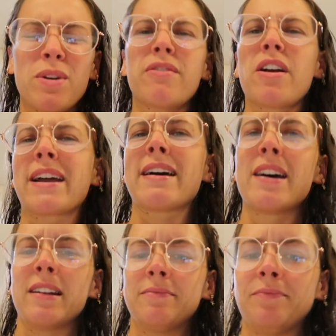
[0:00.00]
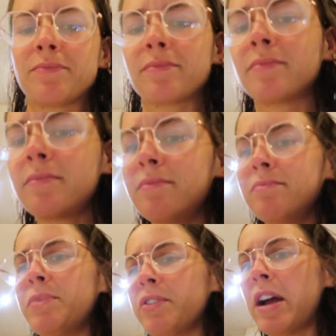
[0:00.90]
whatever I can.
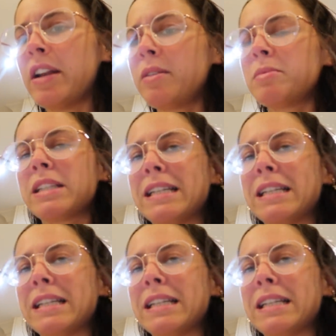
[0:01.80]
But right now I'm just